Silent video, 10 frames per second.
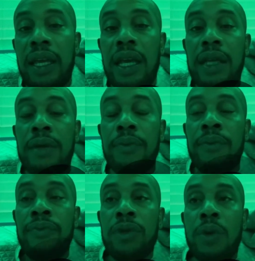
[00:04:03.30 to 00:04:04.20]
and
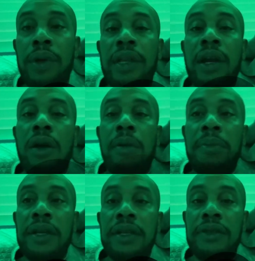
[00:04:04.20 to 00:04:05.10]
what that all
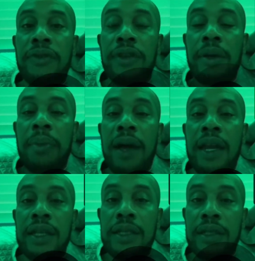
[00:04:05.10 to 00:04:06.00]
means for your
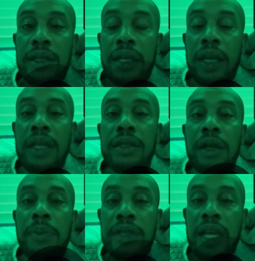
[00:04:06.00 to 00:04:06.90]
body's
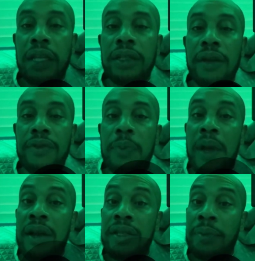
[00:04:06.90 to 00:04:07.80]
interpretation of its
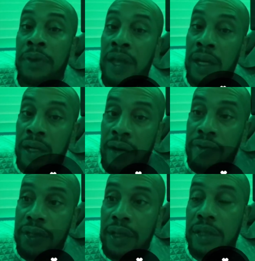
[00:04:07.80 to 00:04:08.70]
parasympathetic nervous
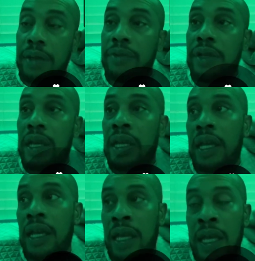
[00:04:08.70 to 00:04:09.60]
system
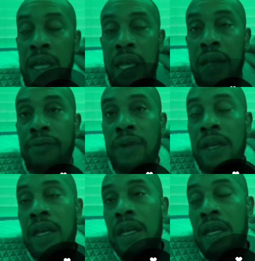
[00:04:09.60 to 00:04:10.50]
in
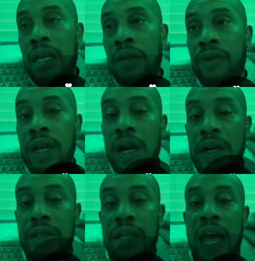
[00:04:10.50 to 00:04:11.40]

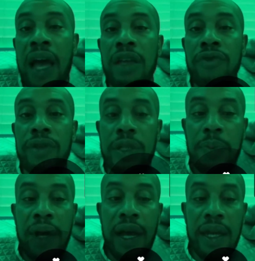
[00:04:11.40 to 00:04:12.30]
regards to how you
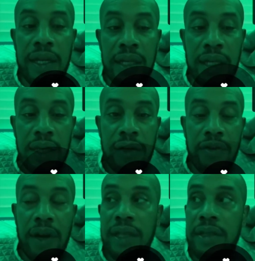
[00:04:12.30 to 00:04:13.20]
respond,
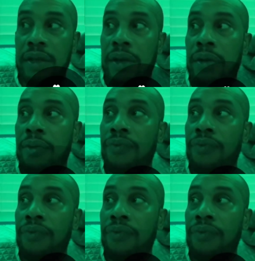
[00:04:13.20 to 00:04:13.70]
right? So